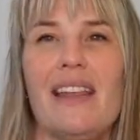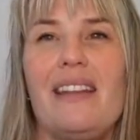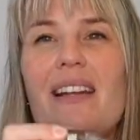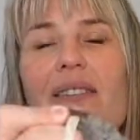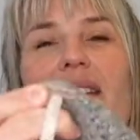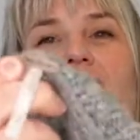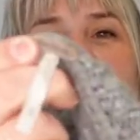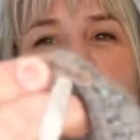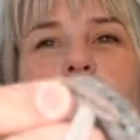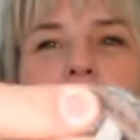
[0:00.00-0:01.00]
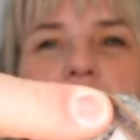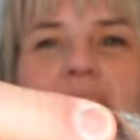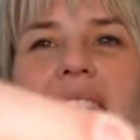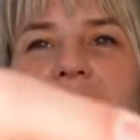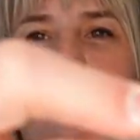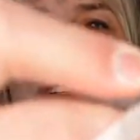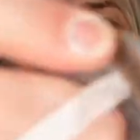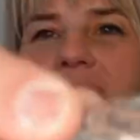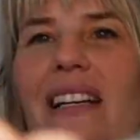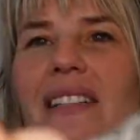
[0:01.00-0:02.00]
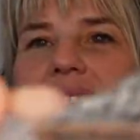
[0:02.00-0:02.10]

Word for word: Then I realized maybe I will try to